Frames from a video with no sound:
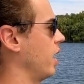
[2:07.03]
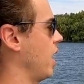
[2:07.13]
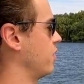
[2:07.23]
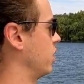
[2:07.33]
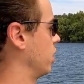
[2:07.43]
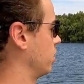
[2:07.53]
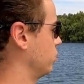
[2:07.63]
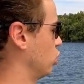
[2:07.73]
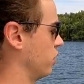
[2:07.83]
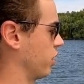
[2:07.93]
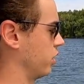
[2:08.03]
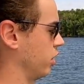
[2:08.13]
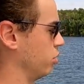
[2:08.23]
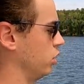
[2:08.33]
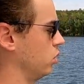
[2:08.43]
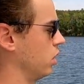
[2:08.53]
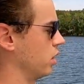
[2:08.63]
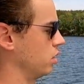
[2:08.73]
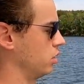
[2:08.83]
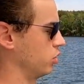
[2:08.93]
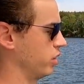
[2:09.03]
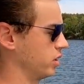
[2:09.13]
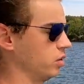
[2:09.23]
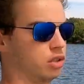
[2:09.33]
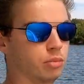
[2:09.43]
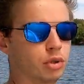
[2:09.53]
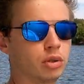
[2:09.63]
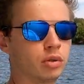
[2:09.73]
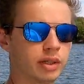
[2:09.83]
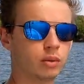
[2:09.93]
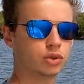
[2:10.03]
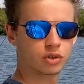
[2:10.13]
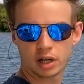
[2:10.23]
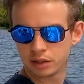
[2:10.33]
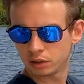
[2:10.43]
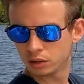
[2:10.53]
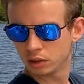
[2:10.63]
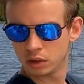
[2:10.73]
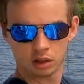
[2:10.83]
I have more of a clear blue on, also translucent blue, that we'll try too.